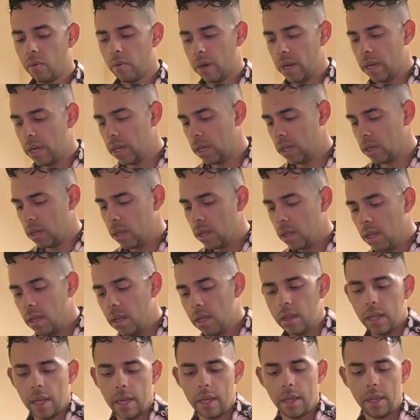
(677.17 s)
rating
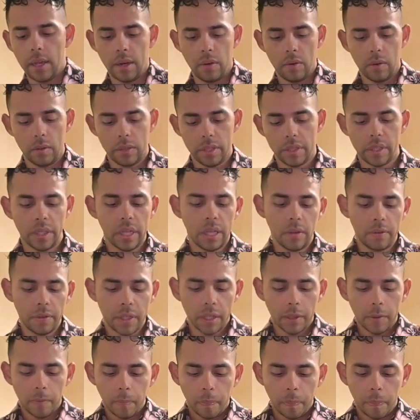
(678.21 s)
that it received.